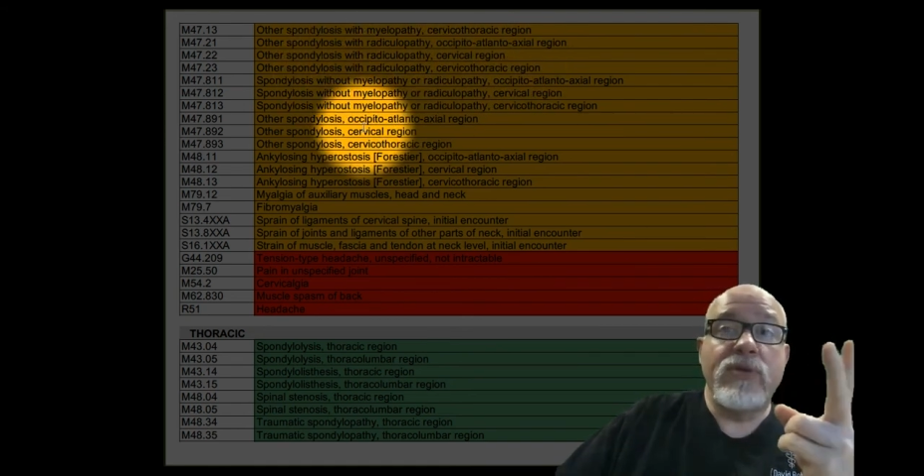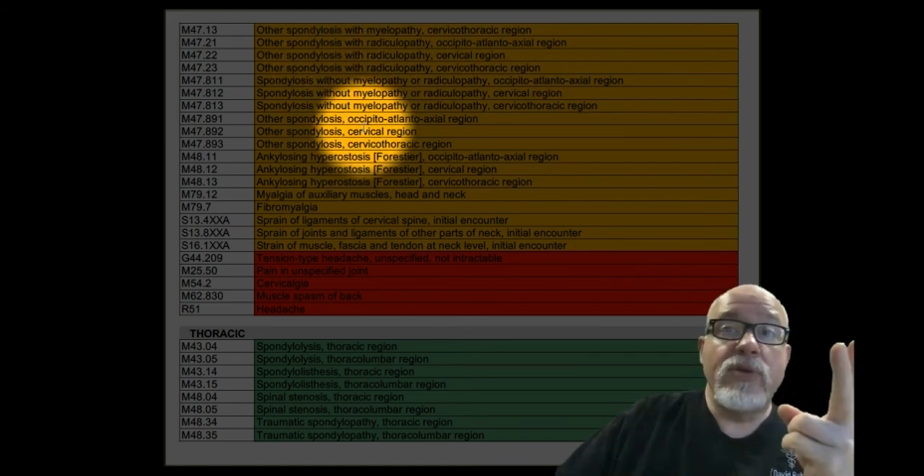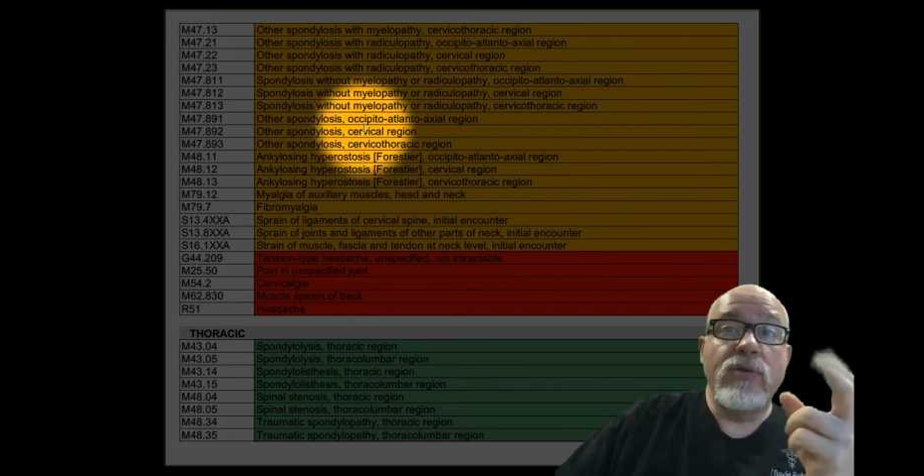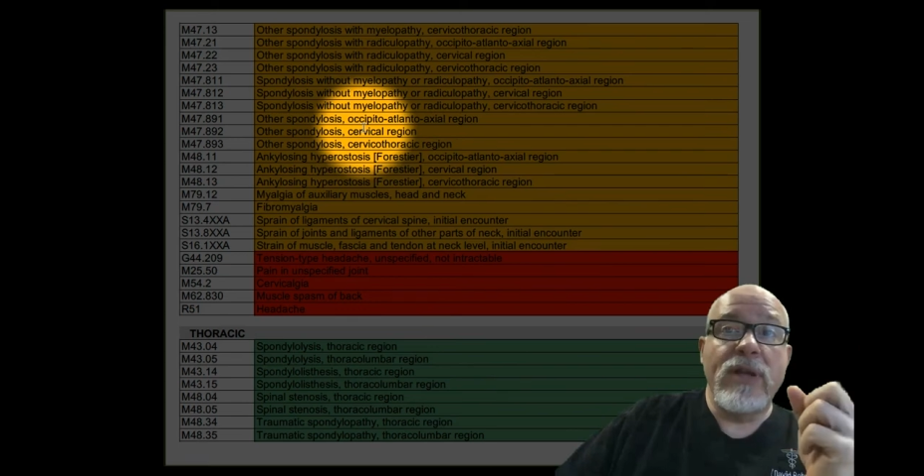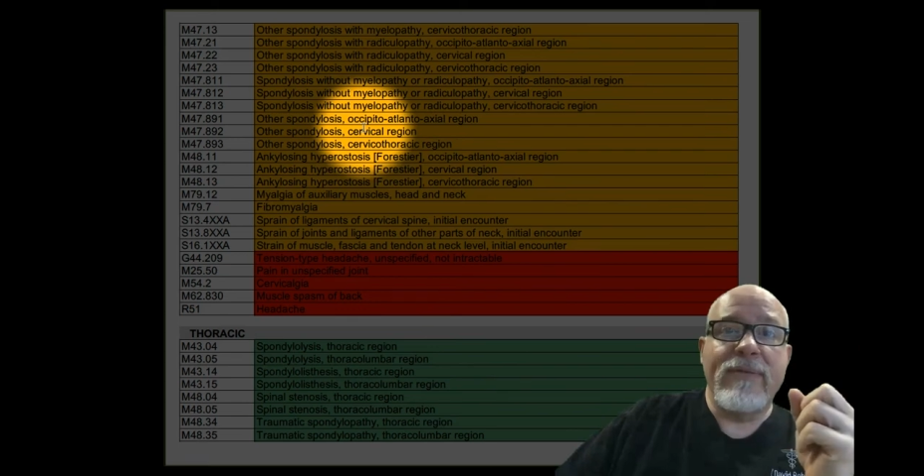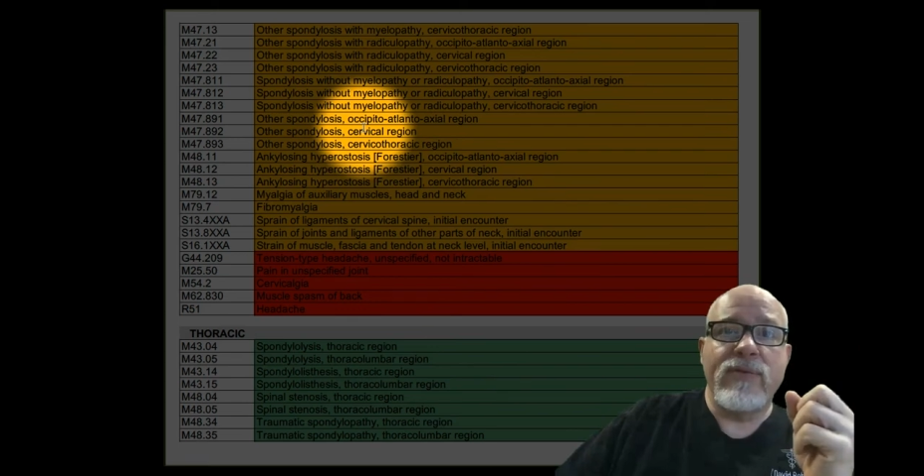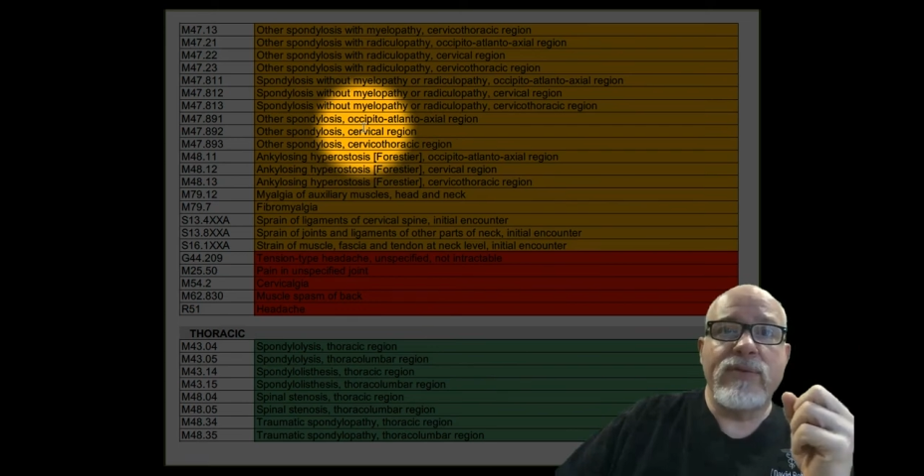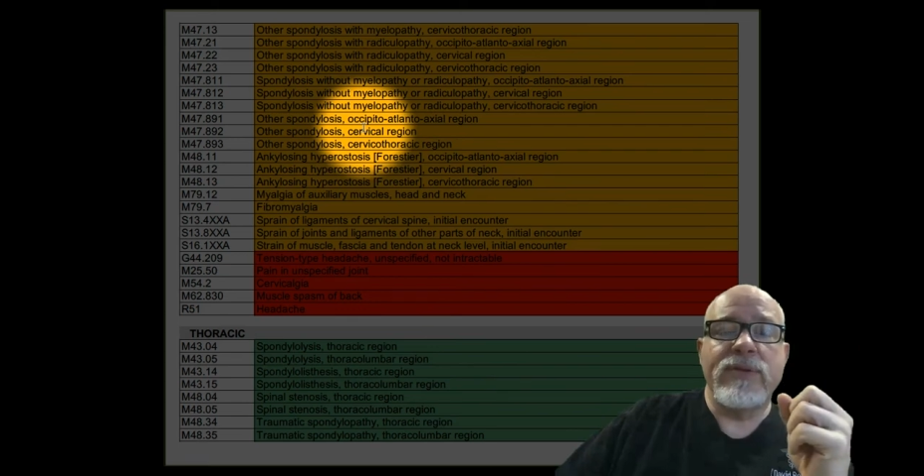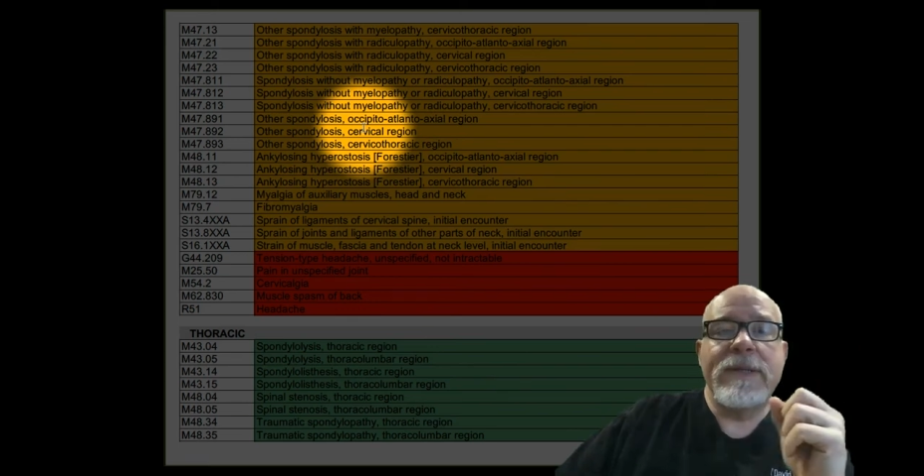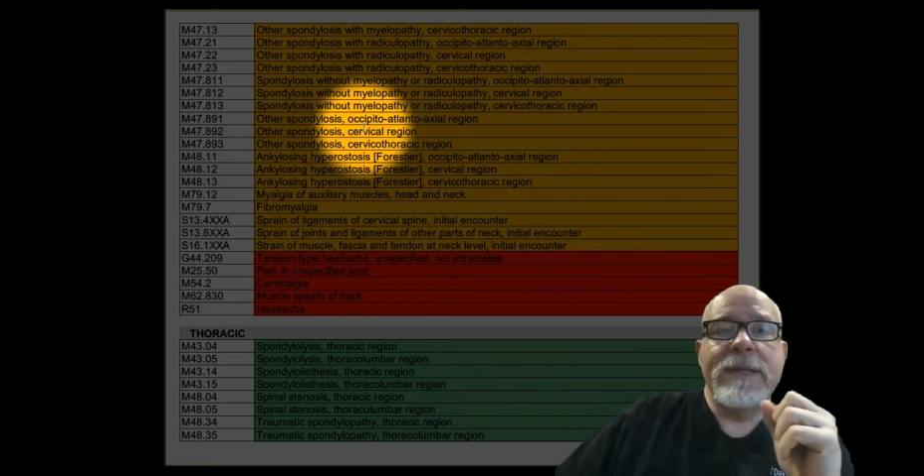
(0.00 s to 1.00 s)
2
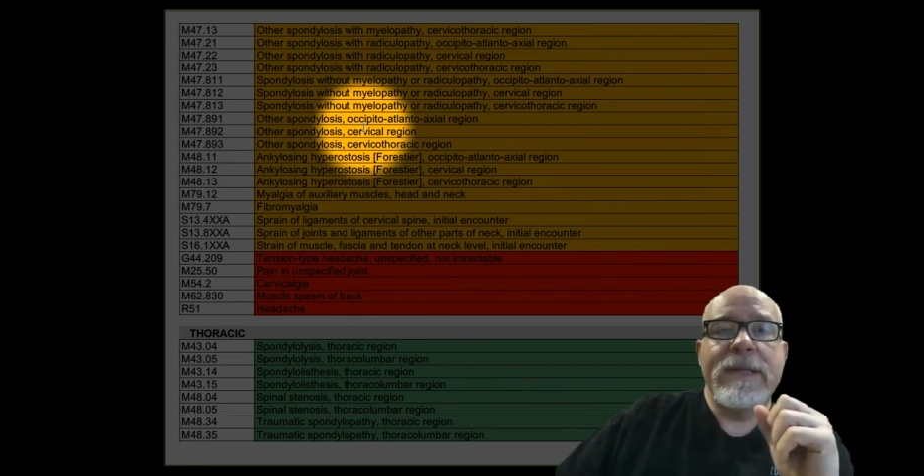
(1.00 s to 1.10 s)
levels.